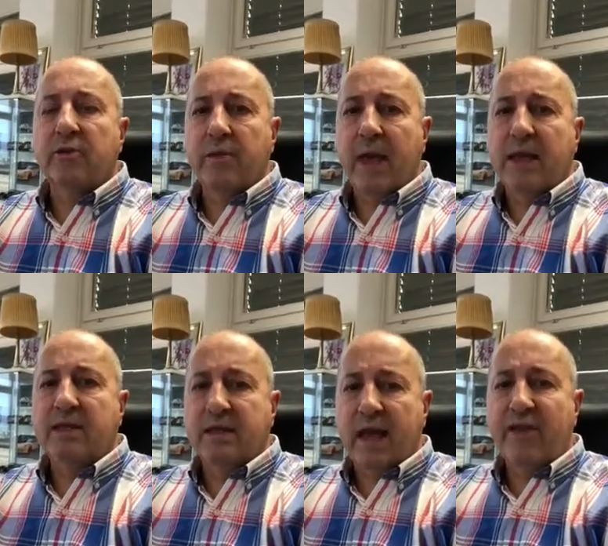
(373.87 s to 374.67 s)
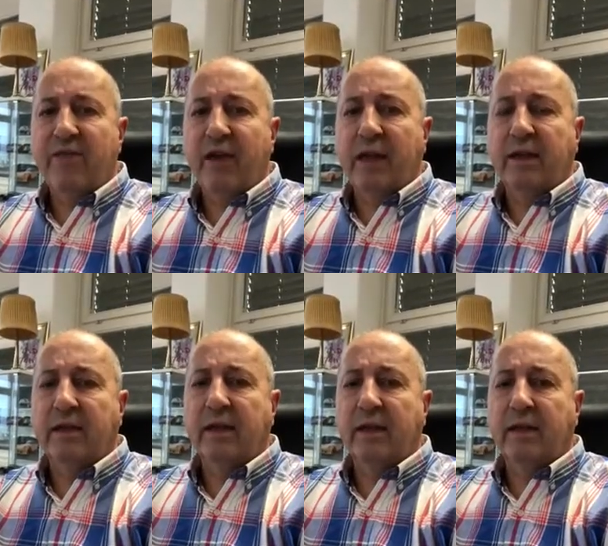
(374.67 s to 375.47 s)
remain safe
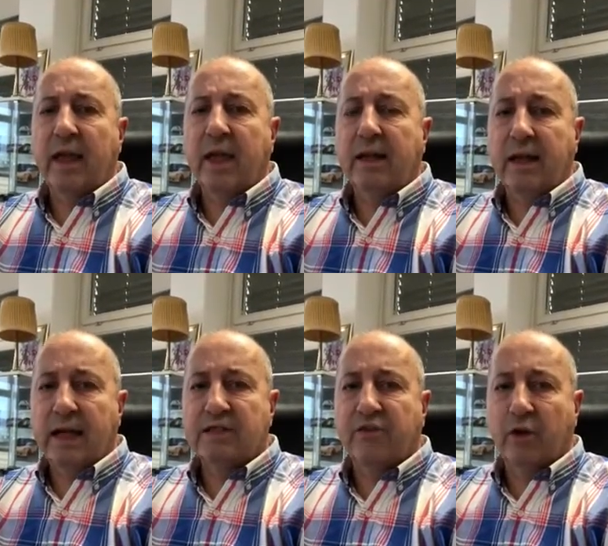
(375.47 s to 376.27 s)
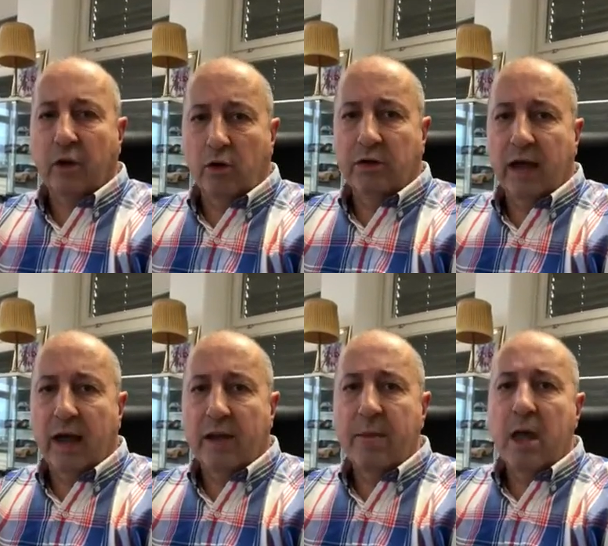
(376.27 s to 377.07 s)
and they can last for a long
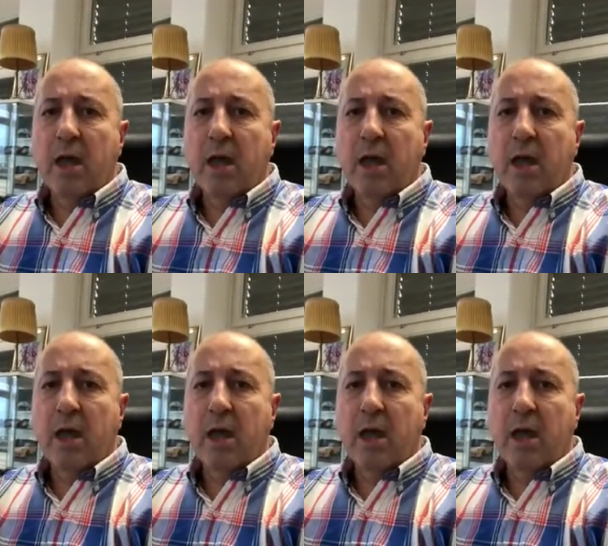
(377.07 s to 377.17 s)
time.